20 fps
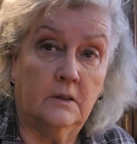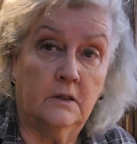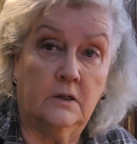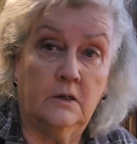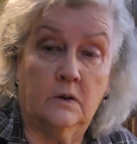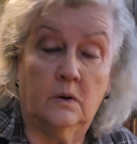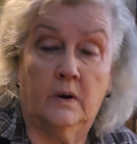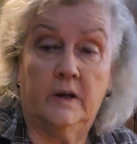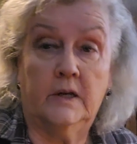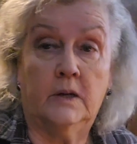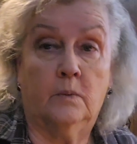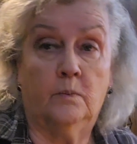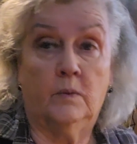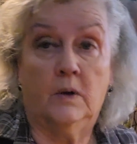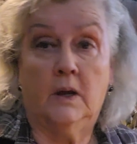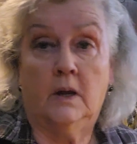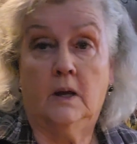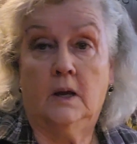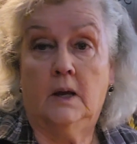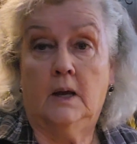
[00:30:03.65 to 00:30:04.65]
You know,
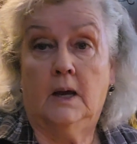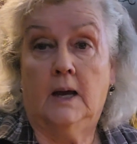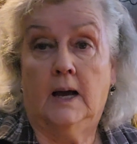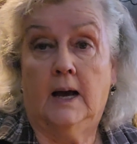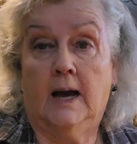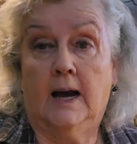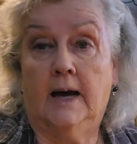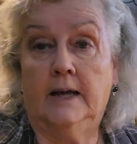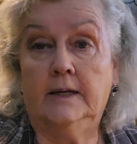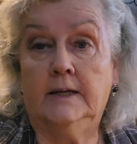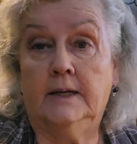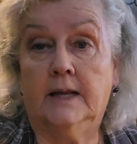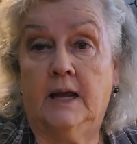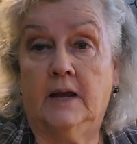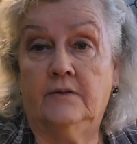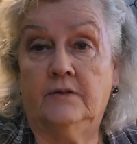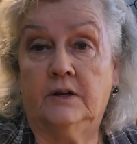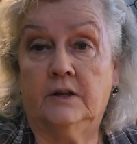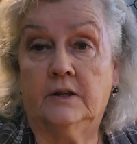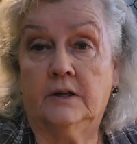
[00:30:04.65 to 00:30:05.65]
I didn't
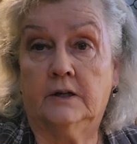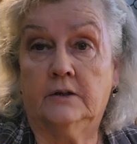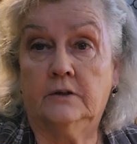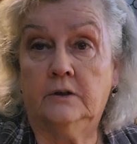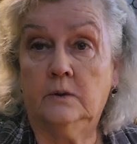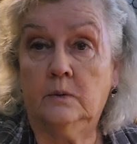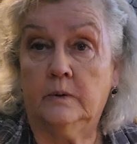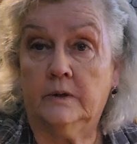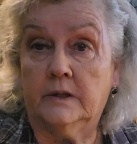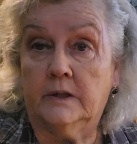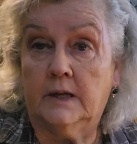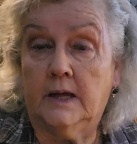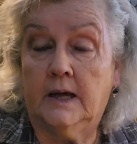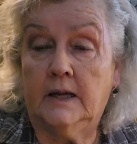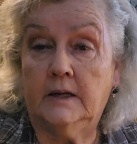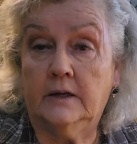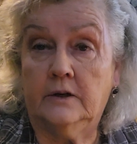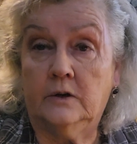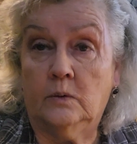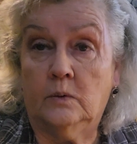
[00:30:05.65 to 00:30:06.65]
have anything to do with it.
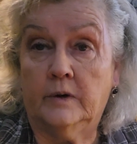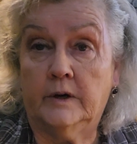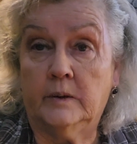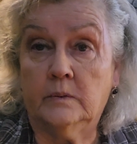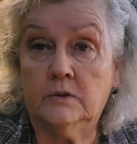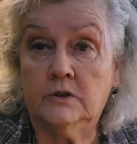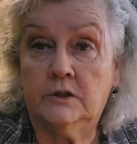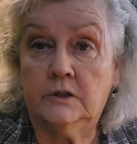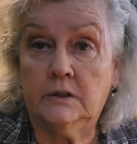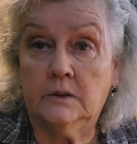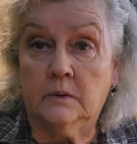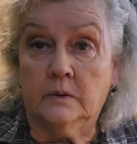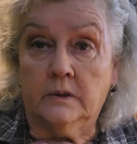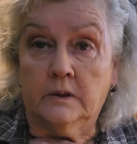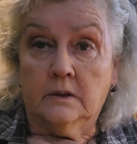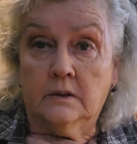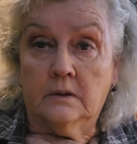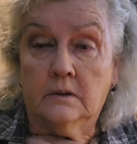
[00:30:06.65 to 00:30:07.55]
I didn't know what he was doing.